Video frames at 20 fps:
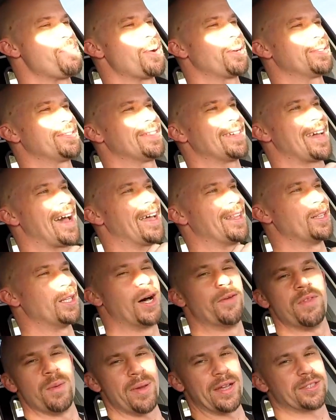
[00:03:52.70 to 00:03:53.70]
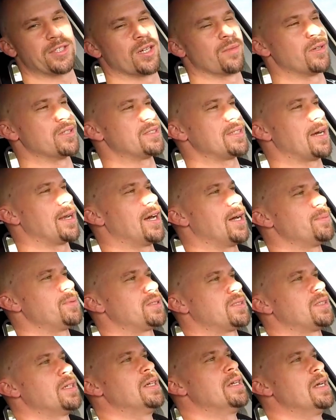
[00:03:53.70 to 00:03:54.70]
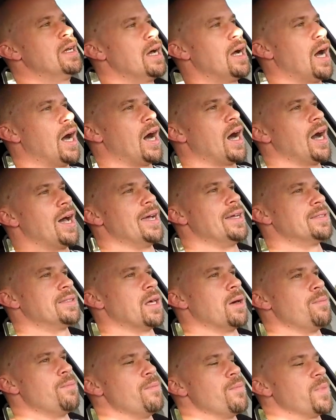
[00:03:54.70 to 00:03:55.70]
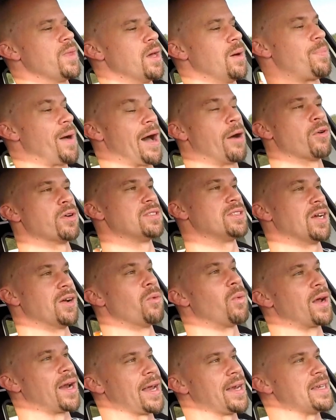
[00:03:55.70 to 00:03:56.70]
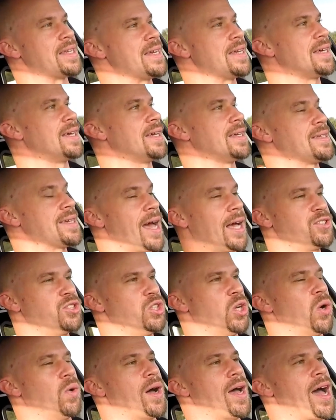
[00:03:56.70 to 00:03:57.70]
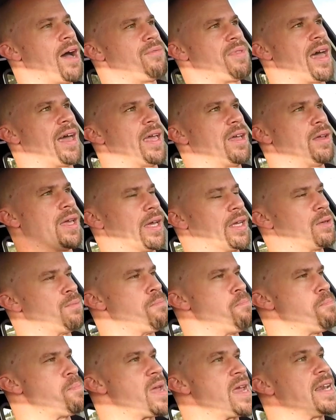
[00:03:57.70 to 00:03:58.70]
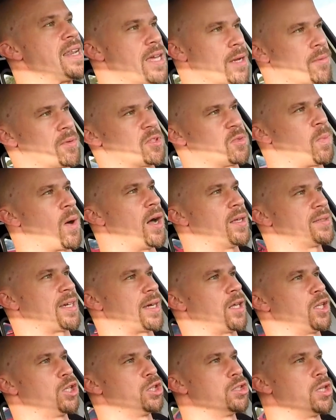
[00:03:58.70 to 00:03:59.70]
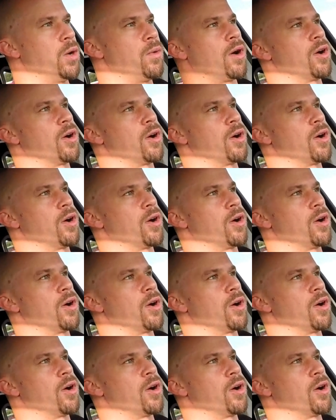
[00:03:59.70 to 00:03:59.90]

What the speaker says: personally, I love the big turbo setups. The power's there when I need it. Yes, you don't have that immediate response at a low